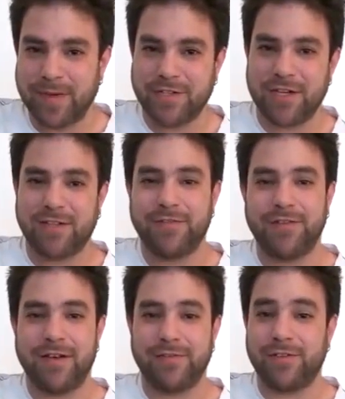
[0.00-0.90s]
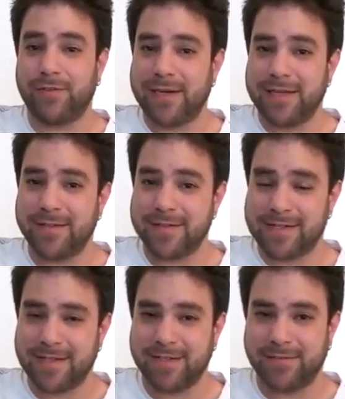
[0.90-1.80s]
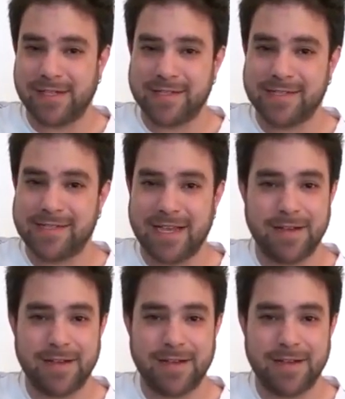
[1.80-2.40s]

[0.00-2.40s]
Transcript: to my channel if you haven't already. There's a ton of lessons